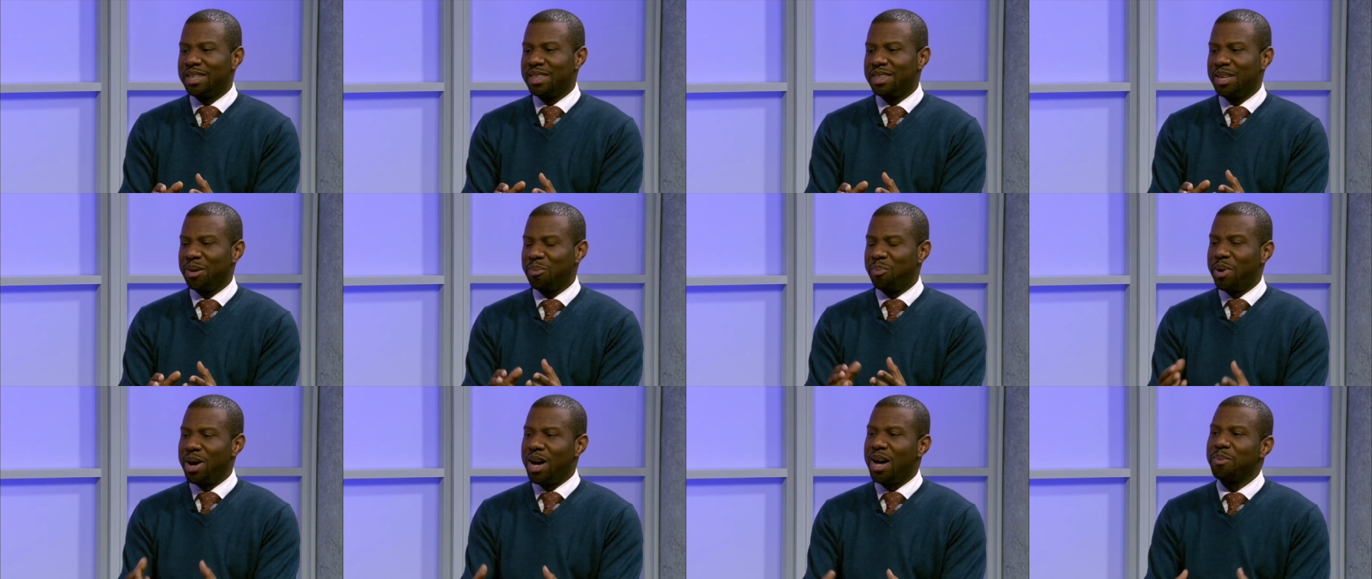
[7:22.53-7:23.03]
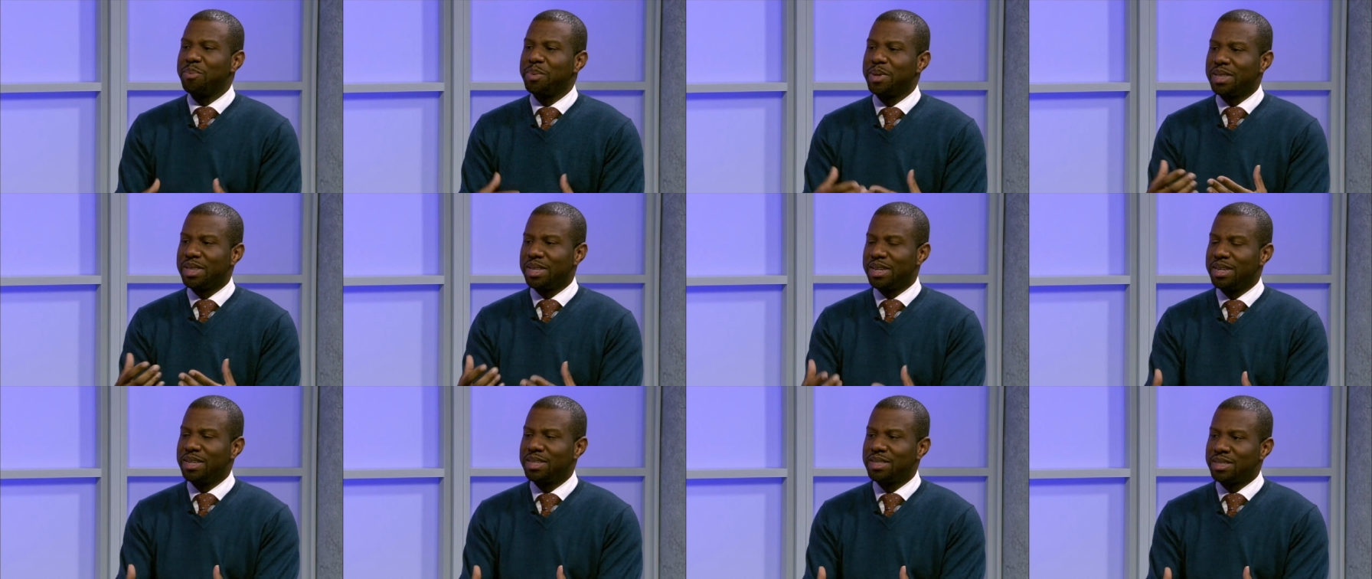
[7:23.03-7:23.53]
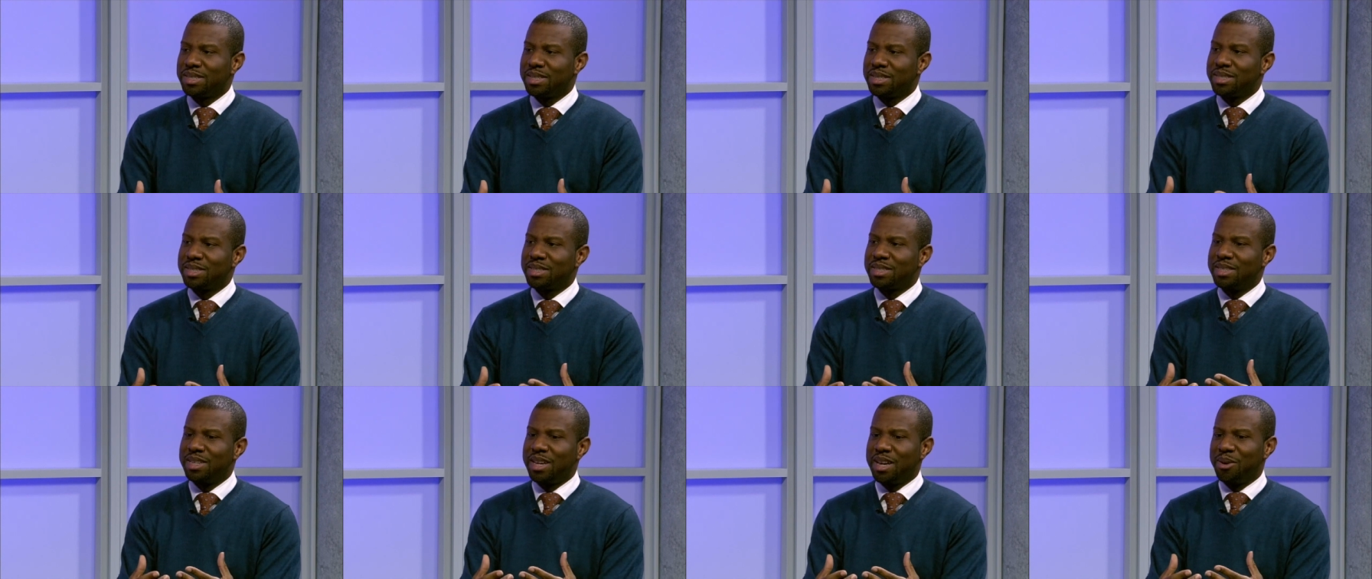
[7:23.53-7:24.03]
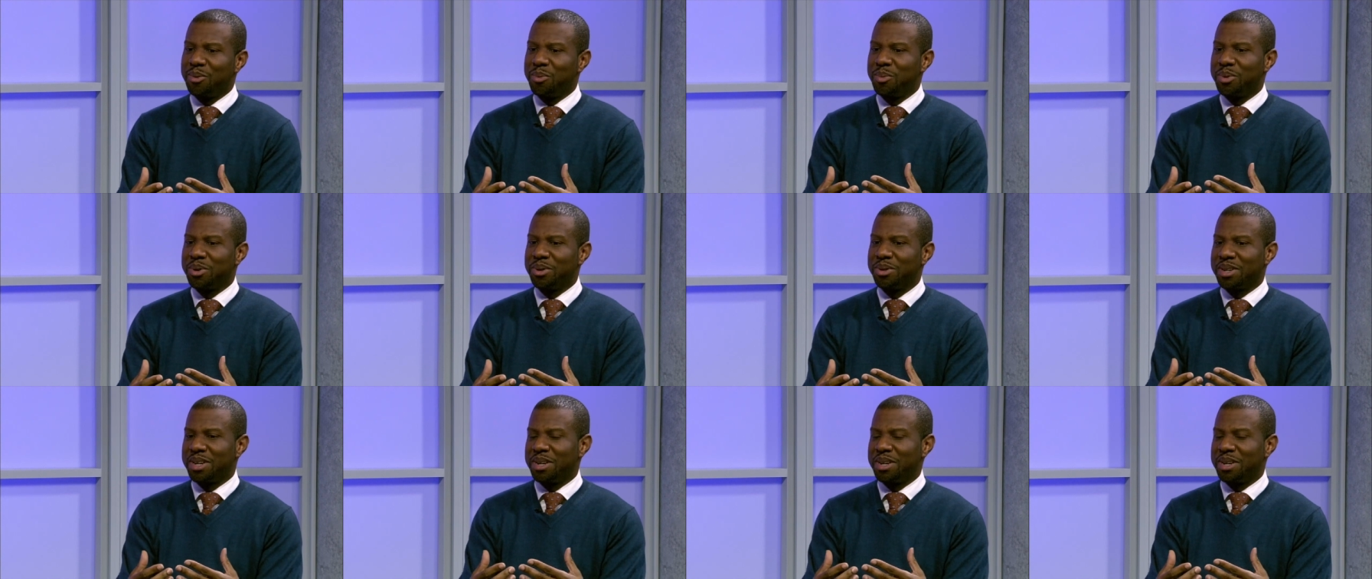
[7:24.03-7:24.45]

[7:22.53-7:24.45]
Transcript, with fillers: the populations that were